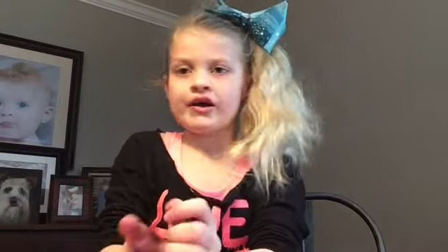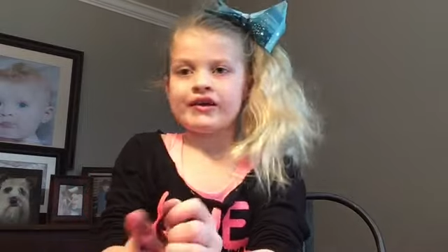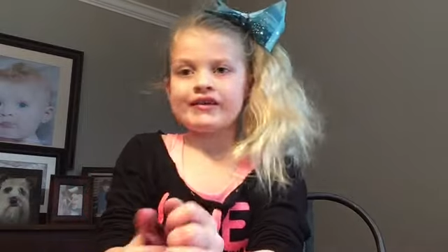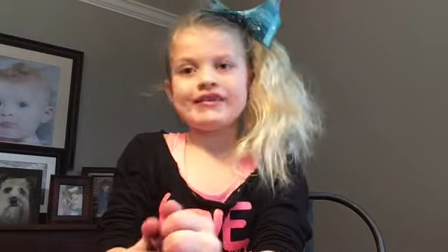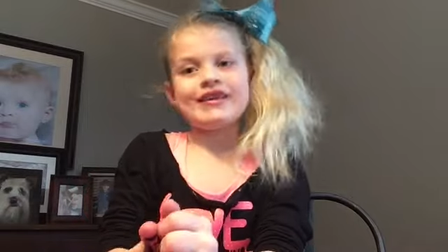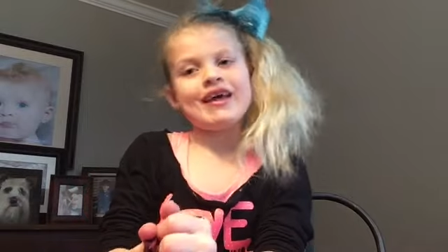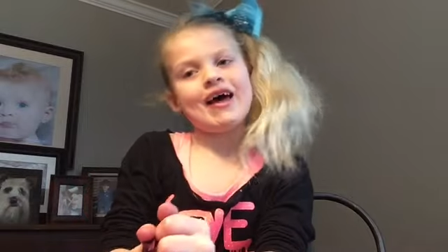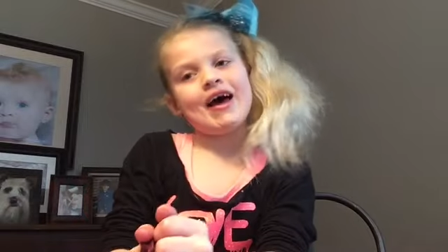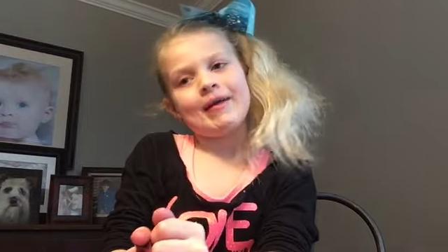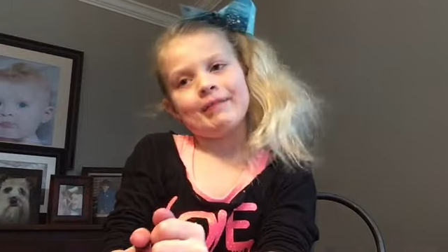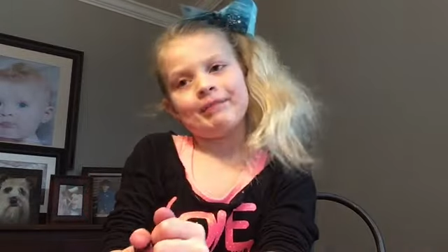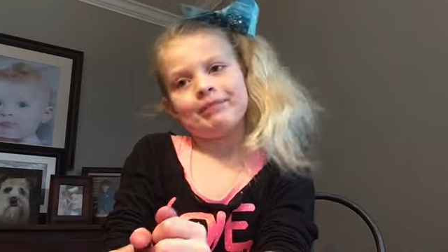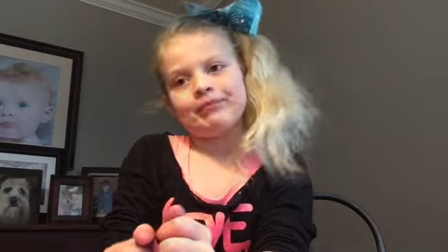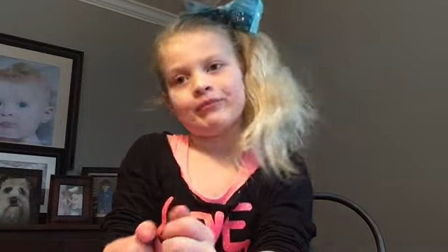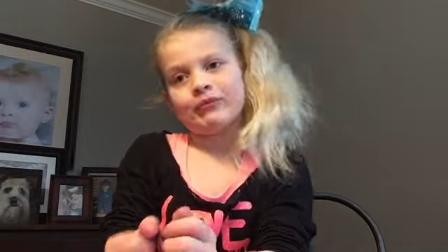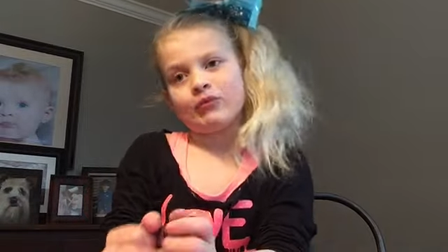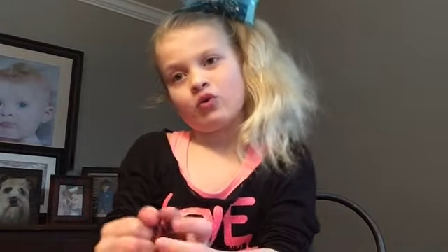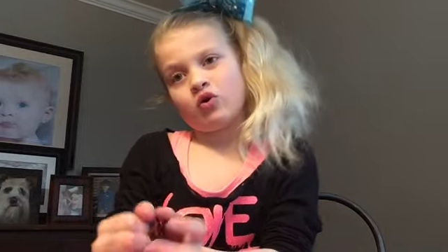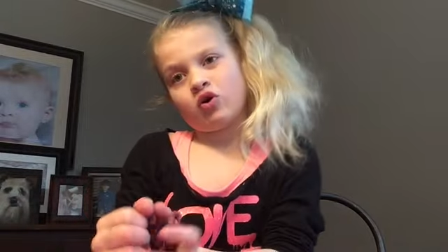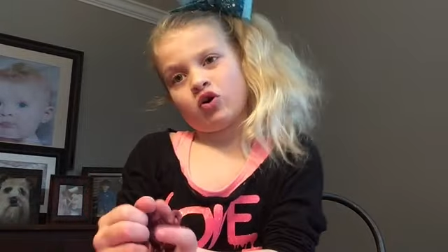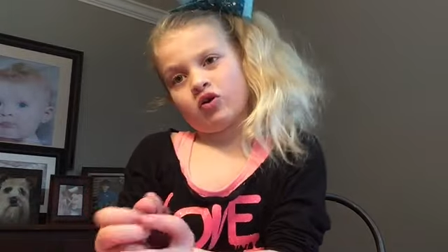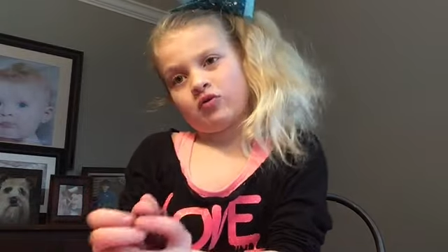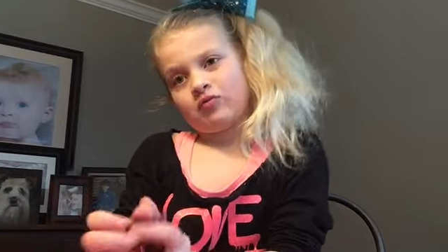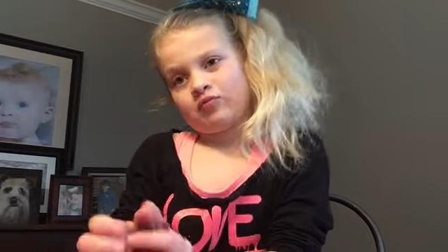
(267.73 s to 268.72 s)
slime,
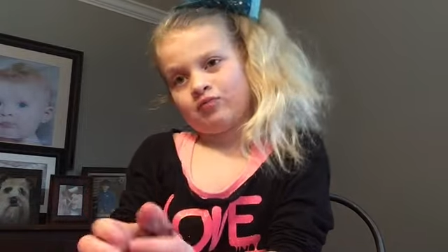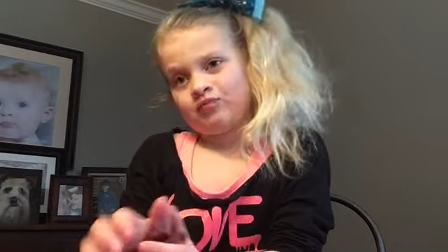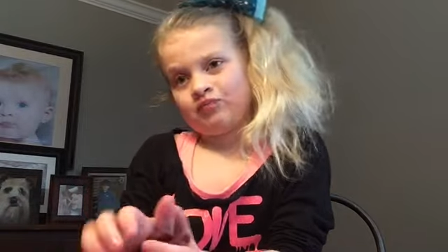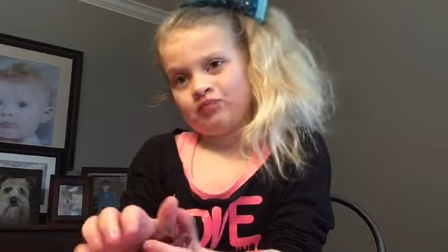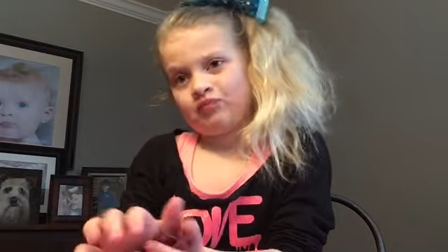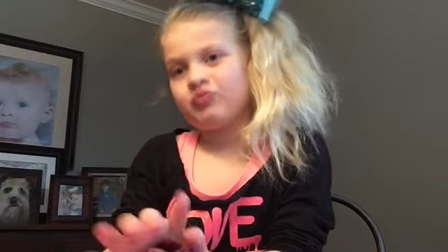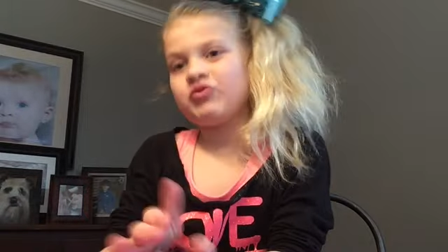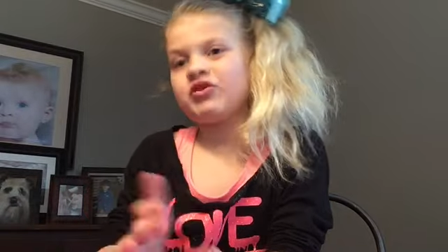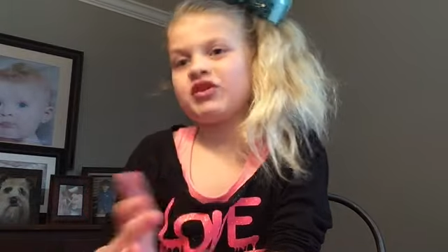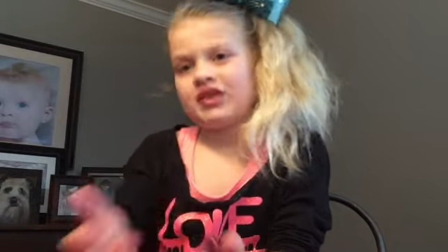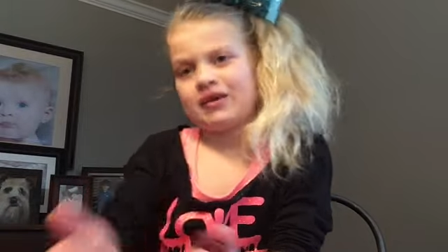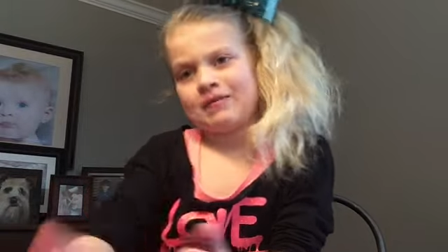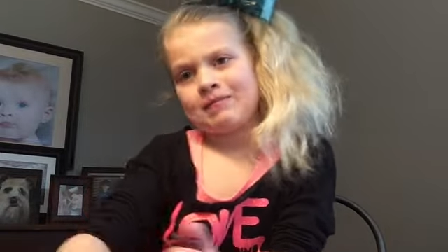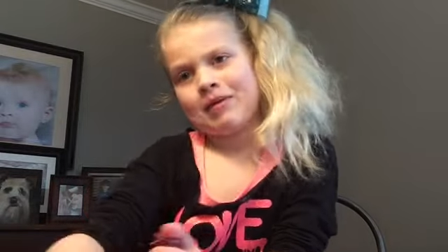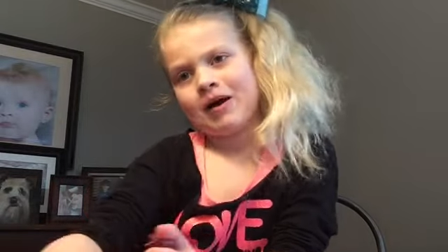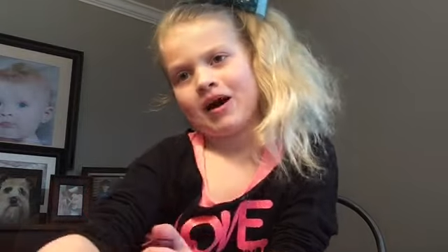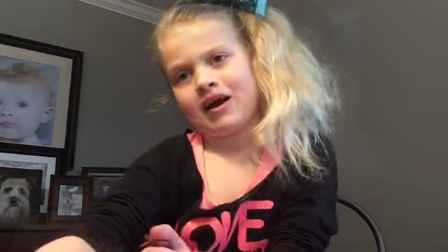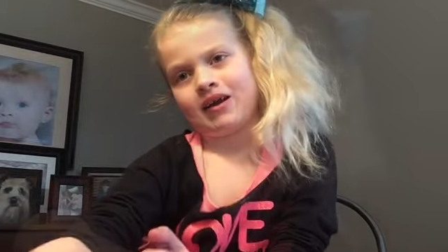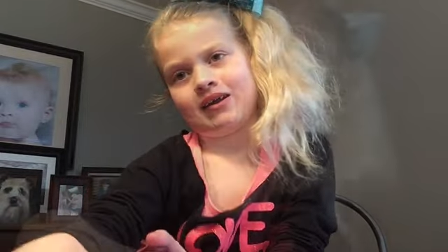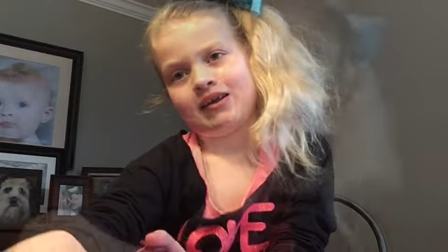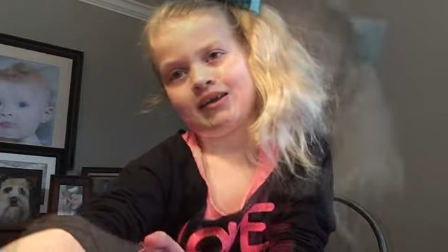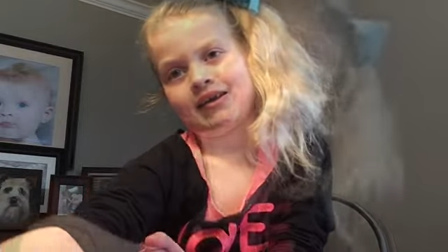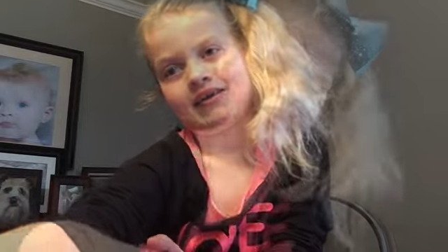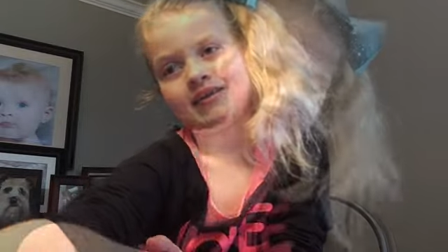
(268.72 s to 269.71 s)
or really
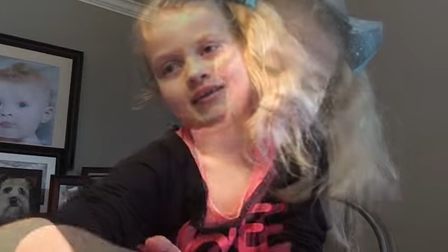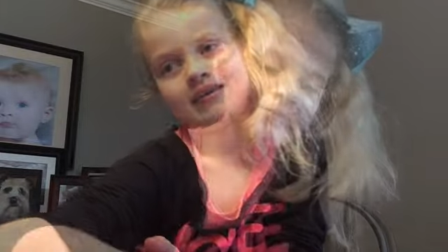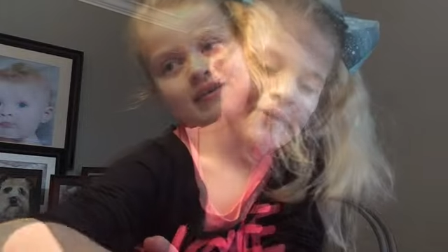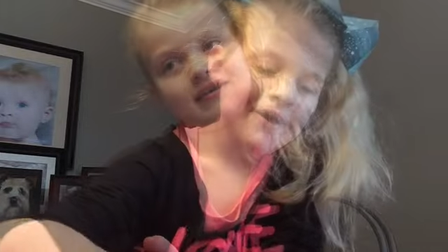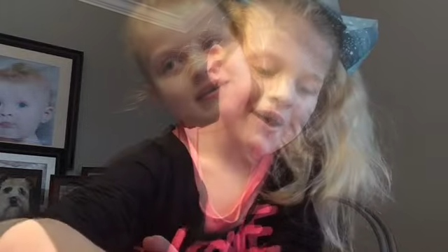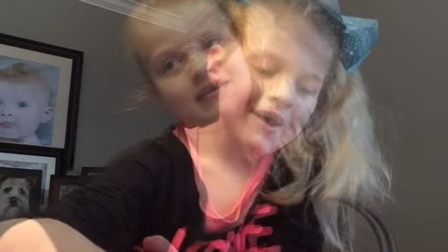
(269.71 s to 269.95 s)
putty. Next